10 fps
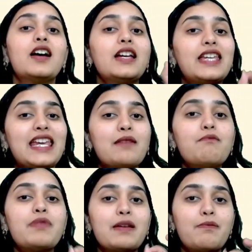KEAM
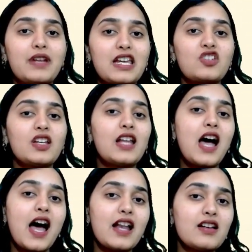preparation
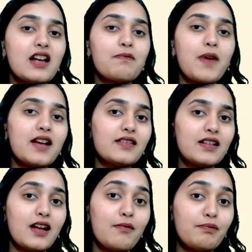100%
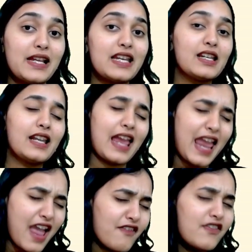complete in
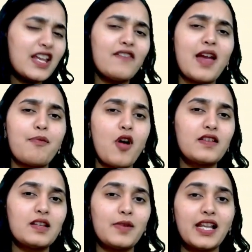every way
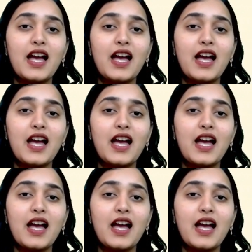possible.